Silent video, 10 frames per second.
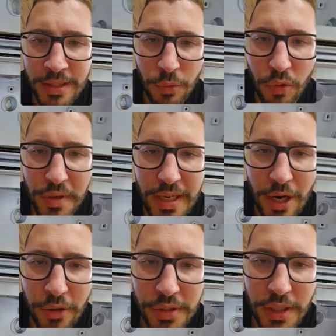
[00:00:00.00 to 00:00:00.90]
There will be the
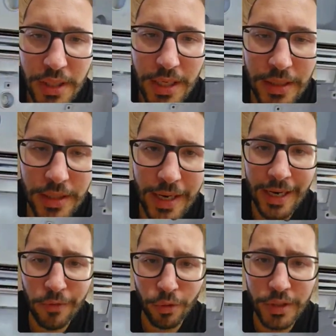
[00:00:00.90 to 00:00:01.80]
RCD and the
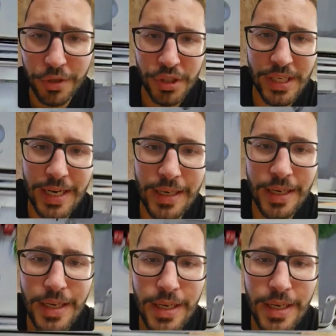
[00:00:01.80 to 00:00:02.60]
high voltage side.